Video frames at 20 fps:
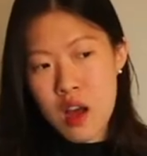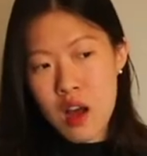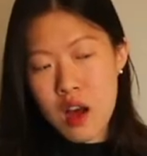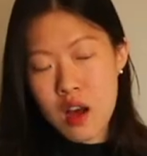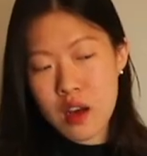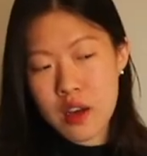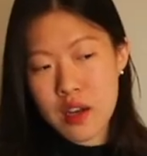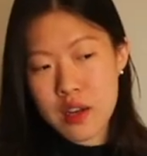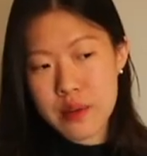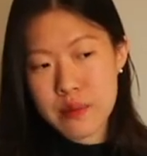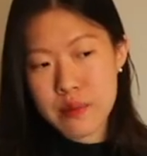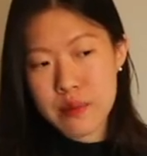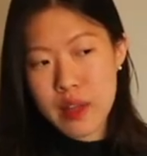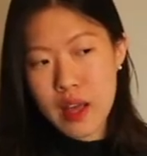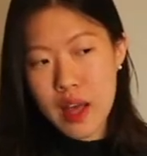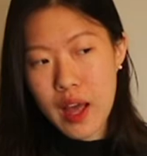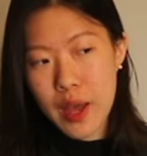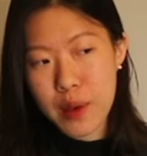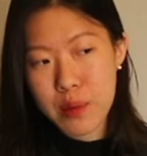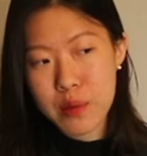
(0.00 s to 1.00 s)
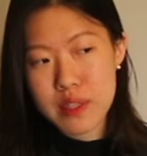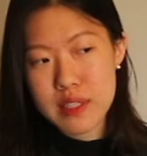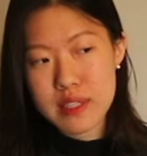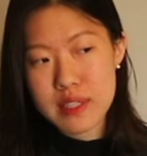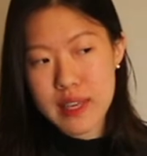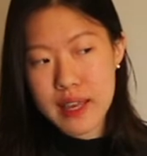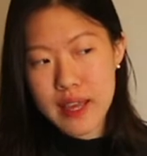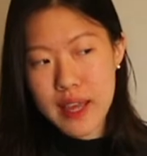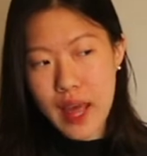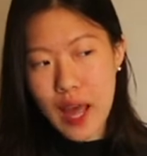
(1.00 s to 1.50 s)
uh, I would
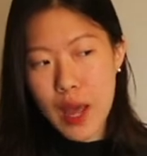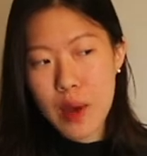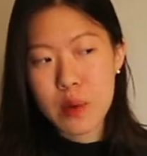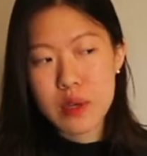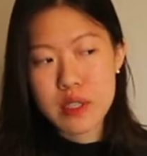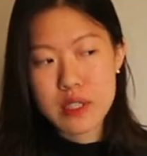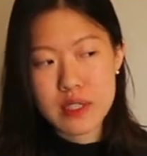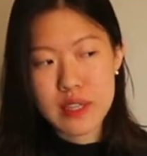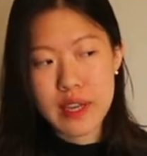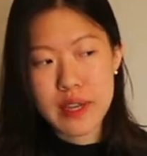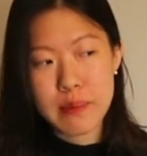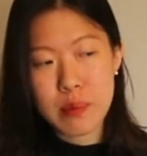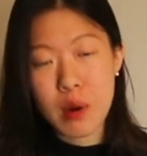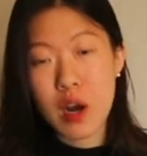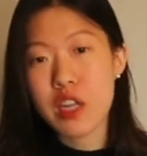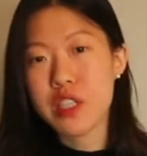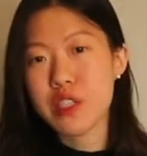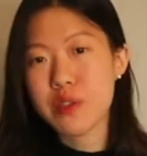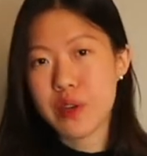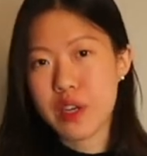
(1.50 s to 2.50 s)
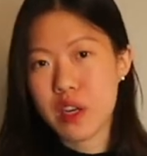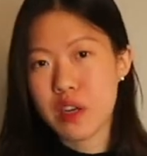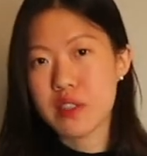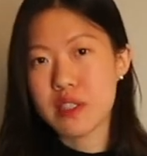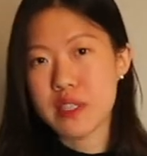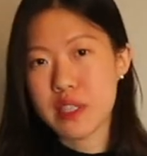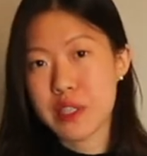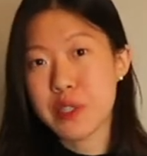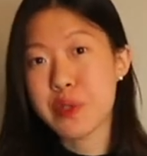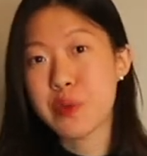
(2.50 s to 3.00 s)
say I was like pondering
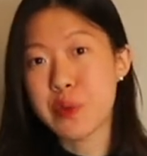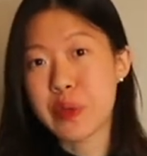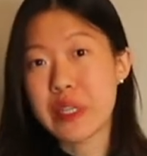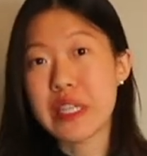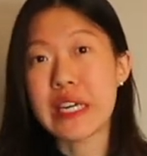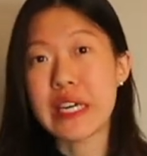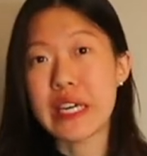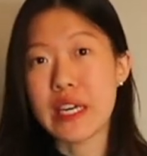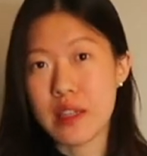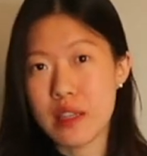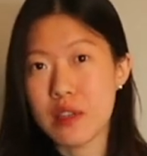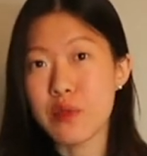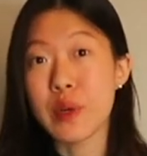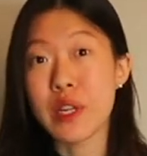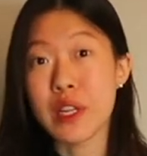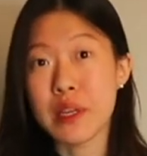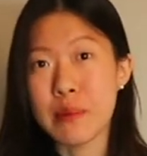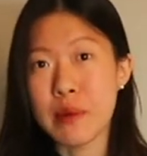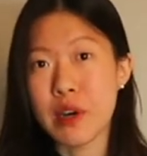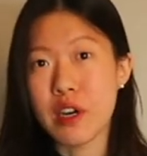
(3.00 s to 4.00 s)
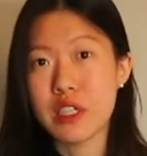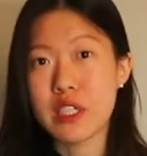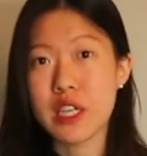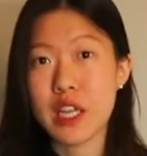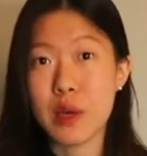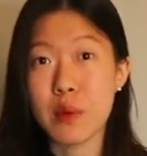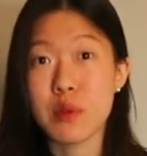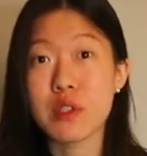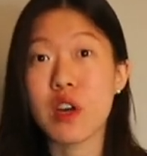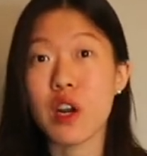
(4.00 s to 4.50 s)
on this really really much
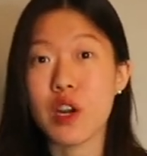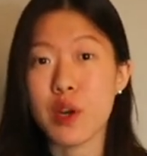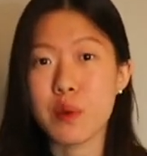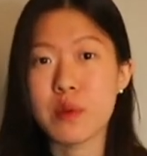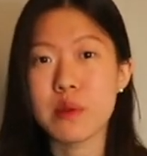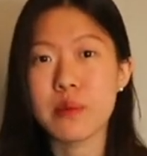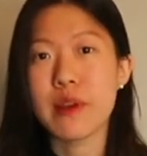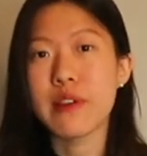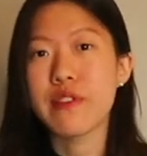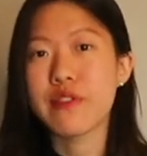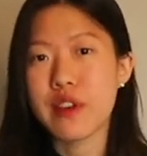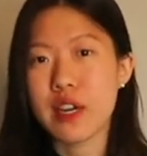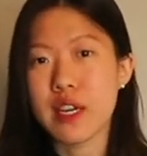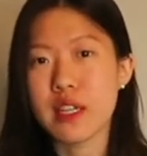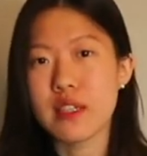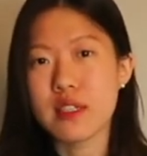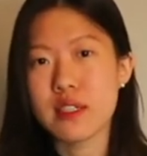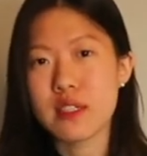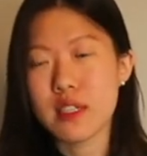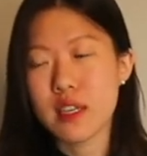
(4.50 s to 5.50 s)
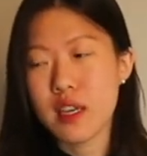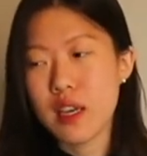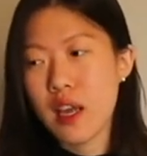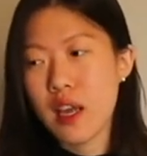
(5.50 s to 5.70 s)
and I was talking to my friends